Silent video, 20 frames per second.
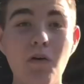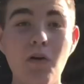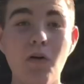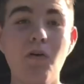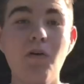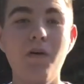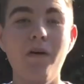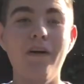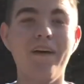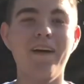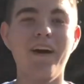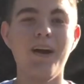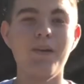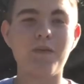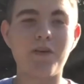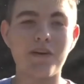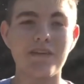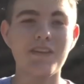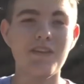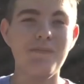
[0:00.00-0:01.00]
Whoa,
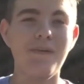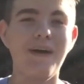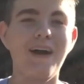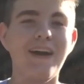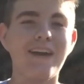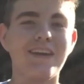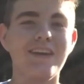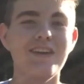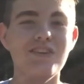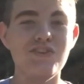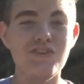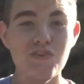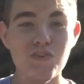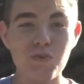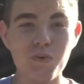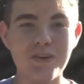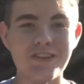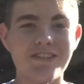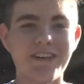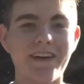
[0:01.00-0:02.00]
I'm currently back. It is June
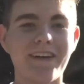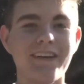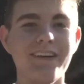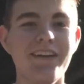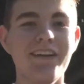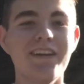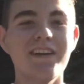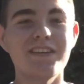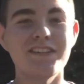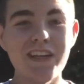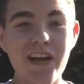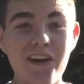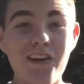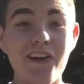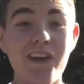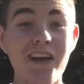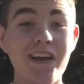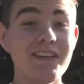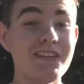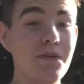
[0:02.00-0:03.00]
22nd. It is Saturday.